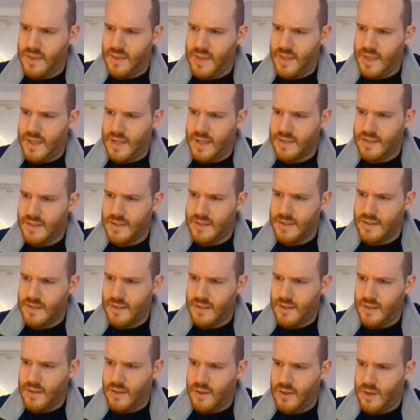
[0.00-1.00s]
things
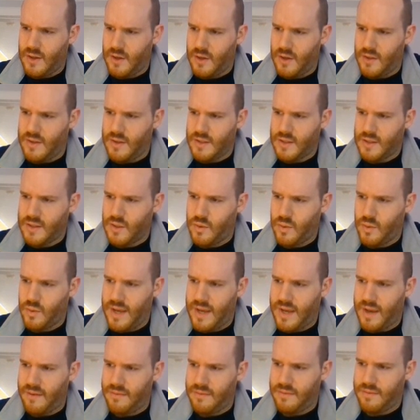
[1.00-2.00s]
on this
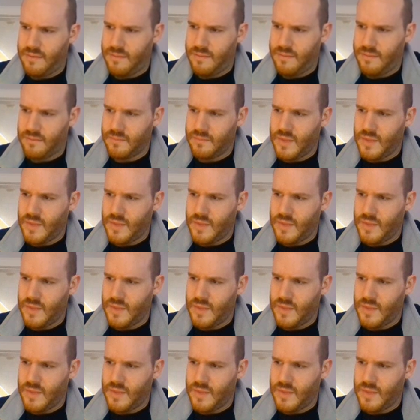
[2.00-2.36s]
graph.